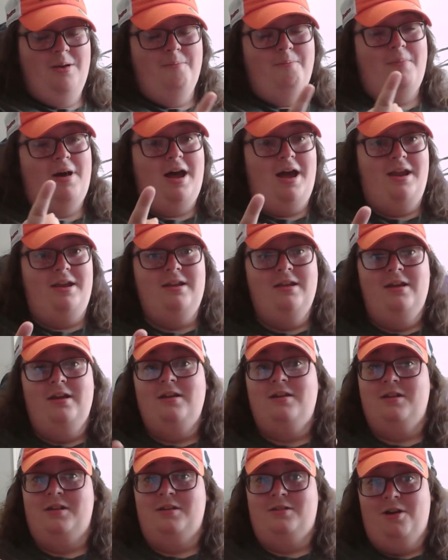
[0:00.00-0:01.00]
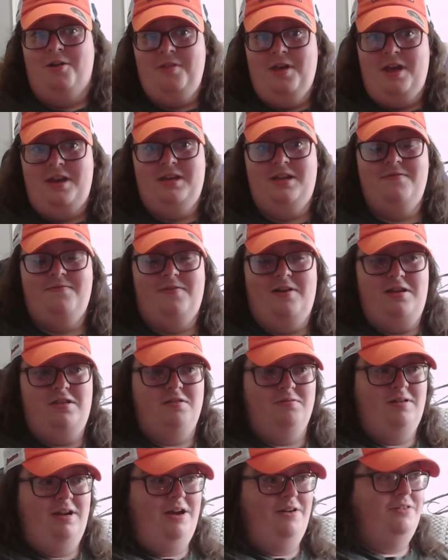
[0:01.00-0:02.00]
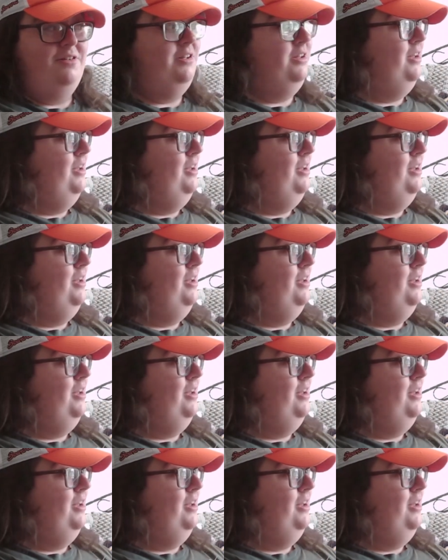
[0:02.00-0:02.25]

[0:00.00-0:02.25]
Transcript: mind, going to turn that defense around.